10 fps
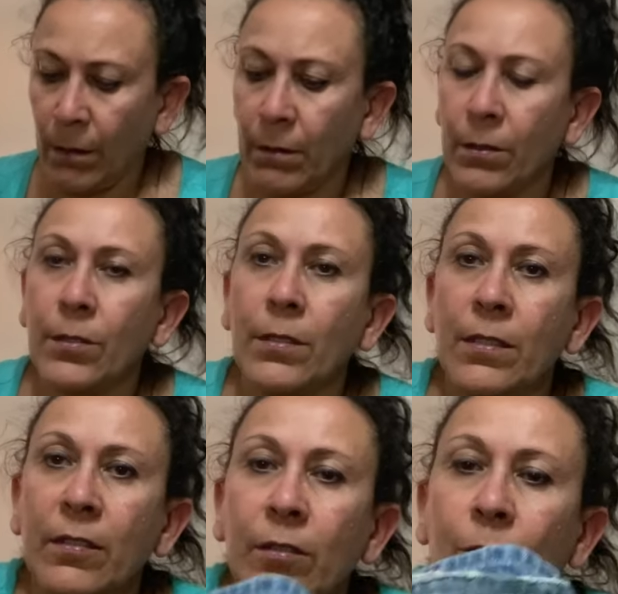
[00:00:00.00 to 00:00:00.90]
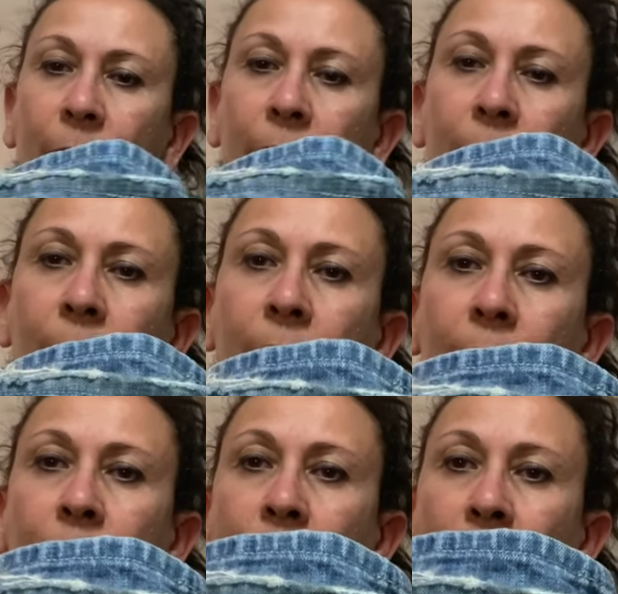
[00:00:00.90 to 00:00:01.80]
there's just a little wear on the
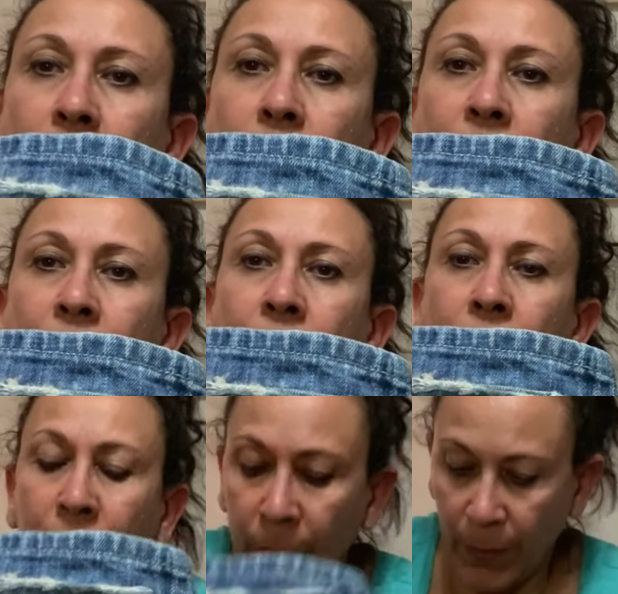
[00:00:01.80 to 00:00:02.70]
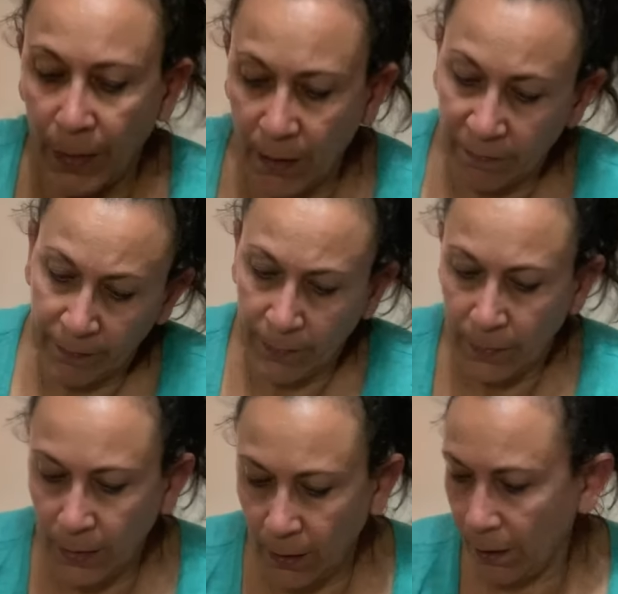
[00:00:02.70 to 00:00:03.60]
bottom there, but
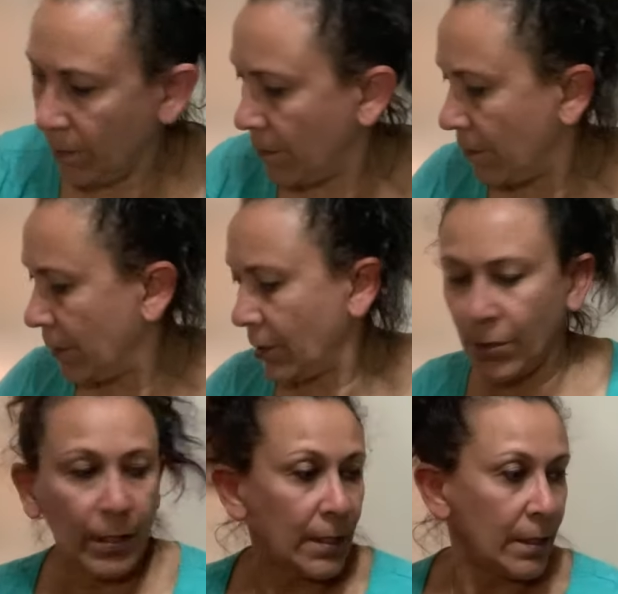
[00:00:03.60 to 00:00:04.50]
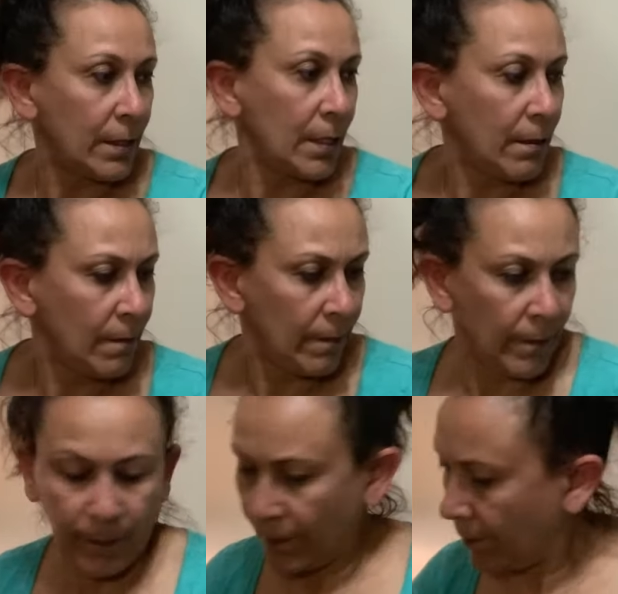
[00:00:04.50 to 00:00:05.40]
you know, distressed is in.
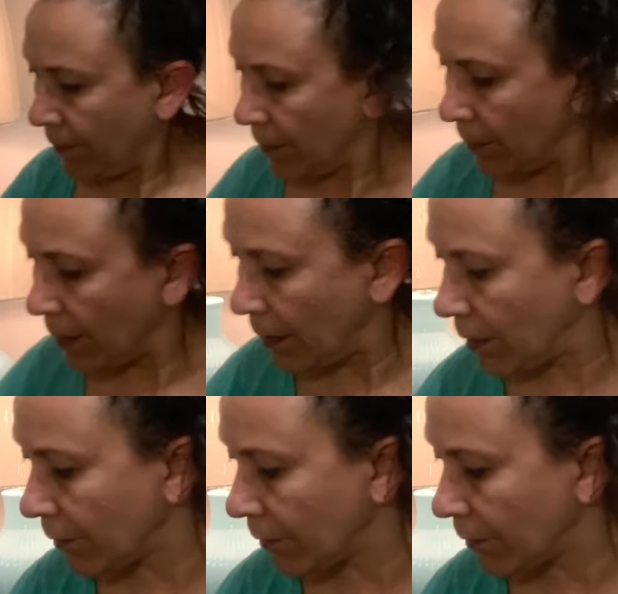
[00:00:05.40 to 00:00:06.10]
I